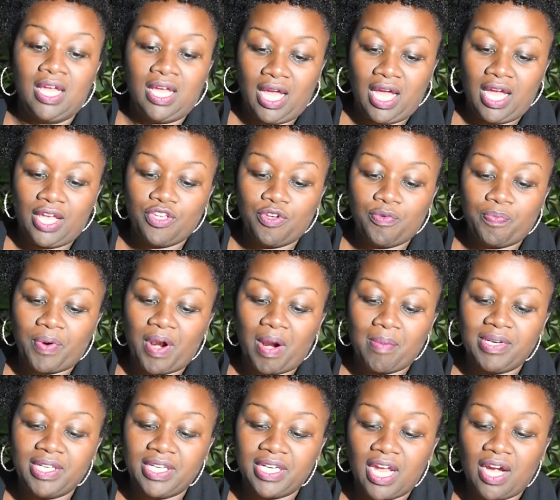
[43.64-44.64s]
You
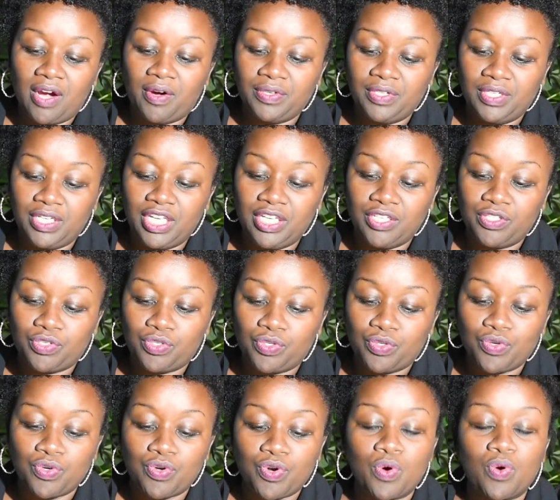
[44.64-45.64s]
probably now need
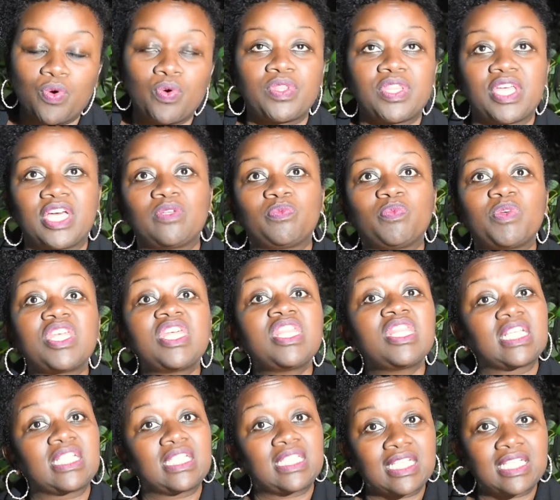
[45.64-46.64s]
to know that within
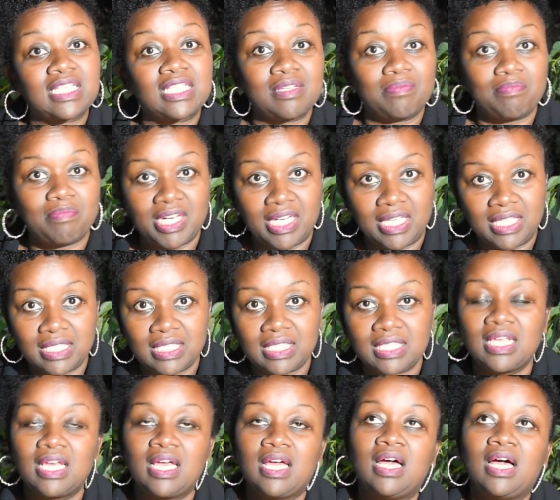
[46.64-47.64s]
the 60
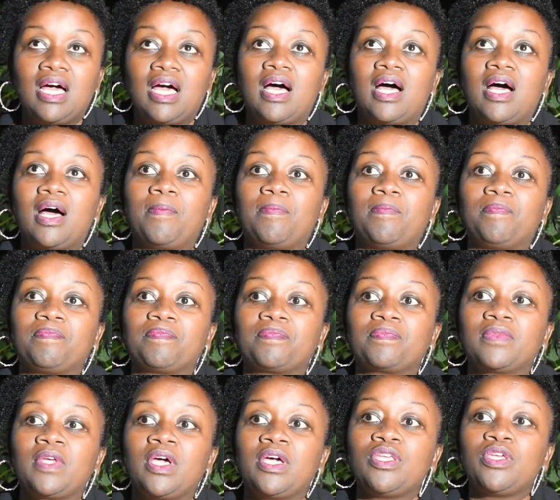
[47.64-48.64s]
minutes,
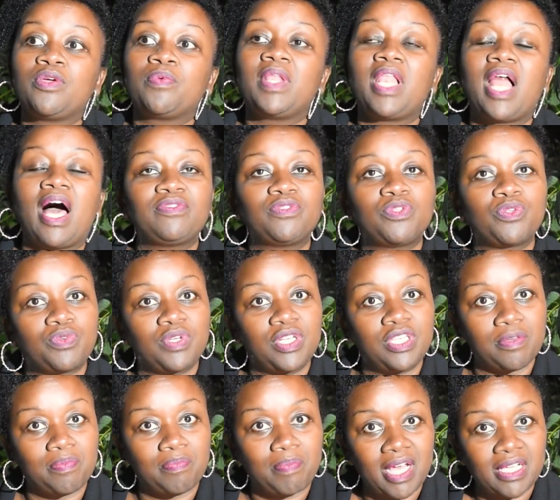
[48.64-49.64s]
you will have to
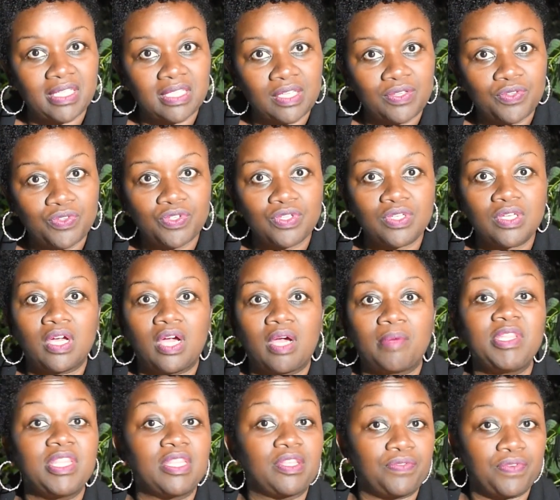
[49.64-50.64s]
read the passage,
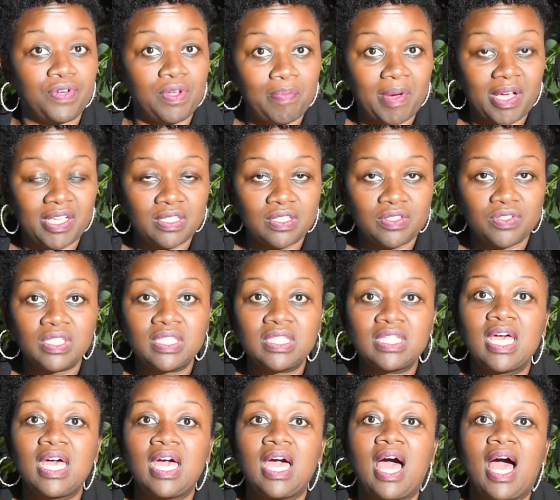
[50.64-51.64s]
the 3 passages,
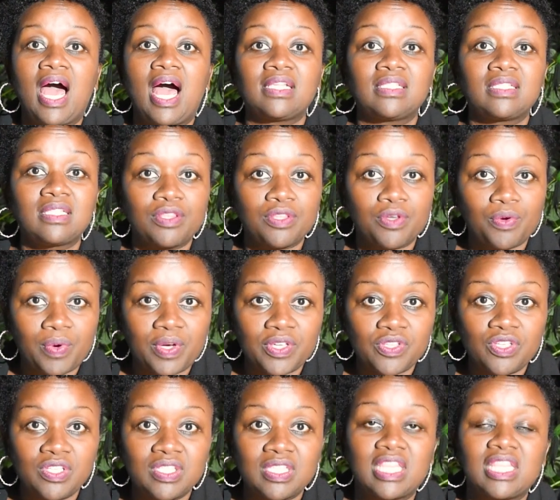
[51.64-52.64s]
answer the
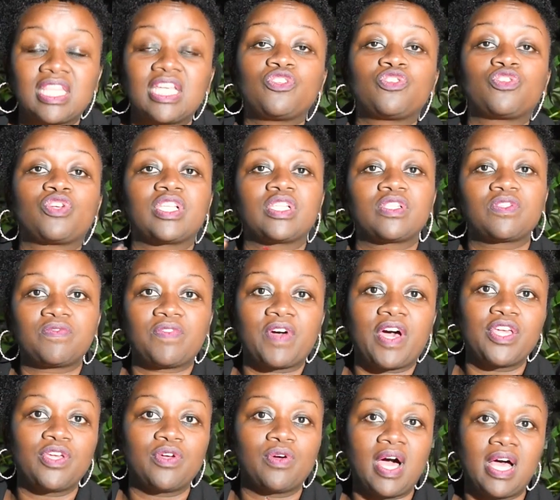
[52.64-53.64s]
questions, and then
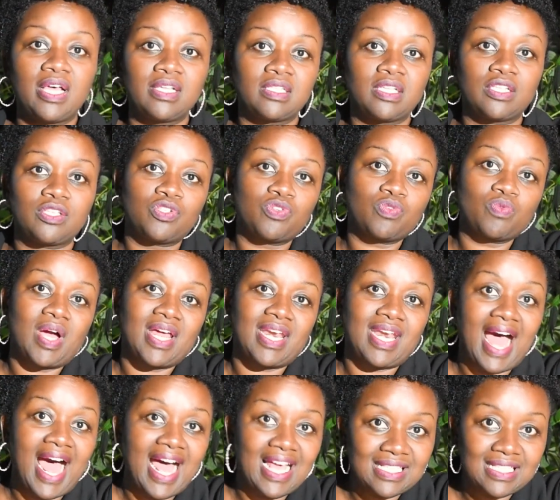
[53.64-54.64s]
transfer your answers to
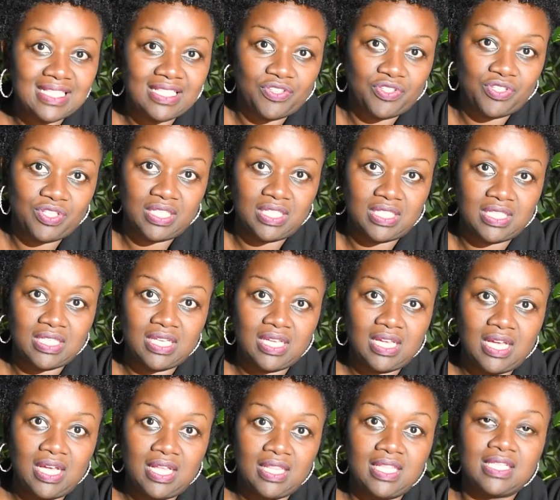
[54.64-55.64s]
an answer sheet.
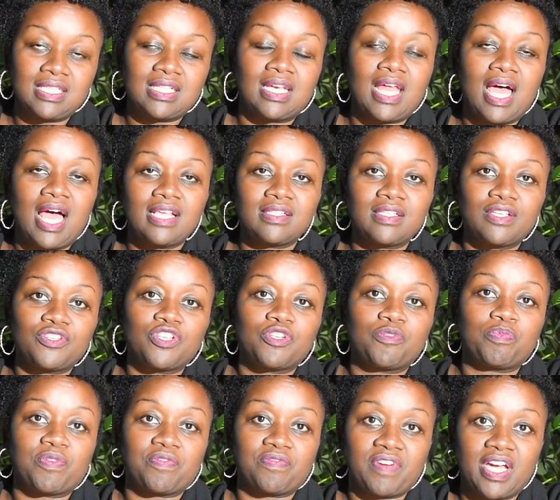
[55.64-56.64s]
There's an answer
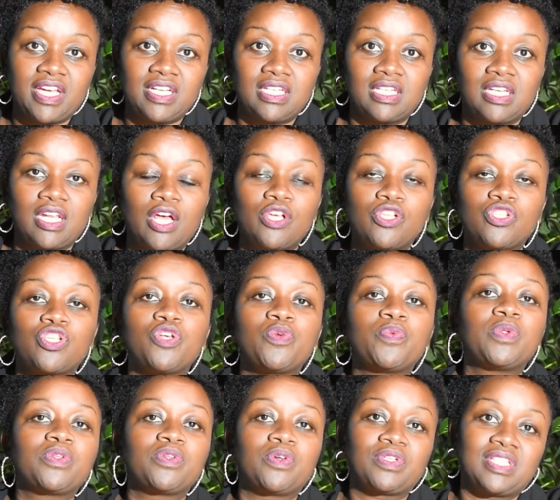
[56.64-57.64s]
sheet provided, so you
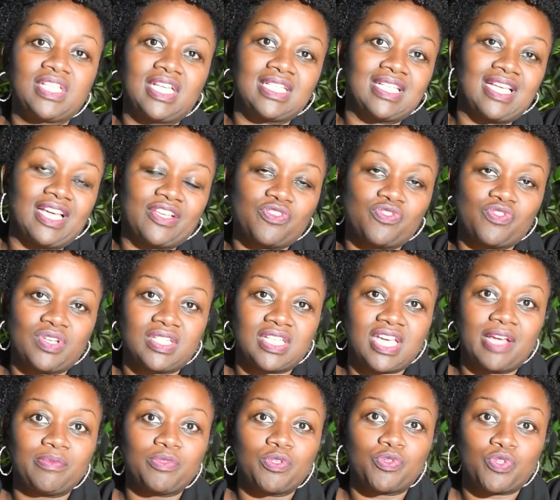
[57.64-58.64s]
will not get extra
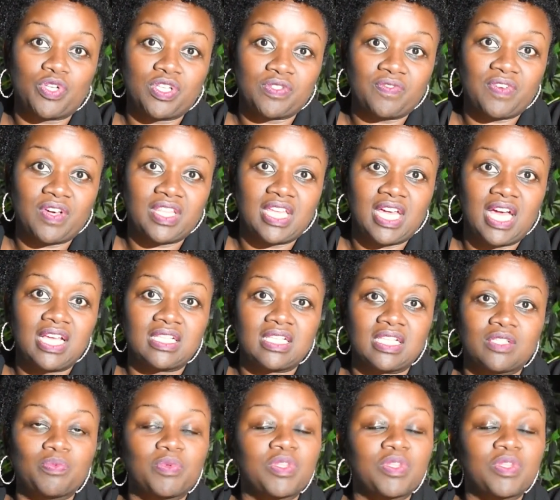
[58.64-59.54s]
time to transfer the answers.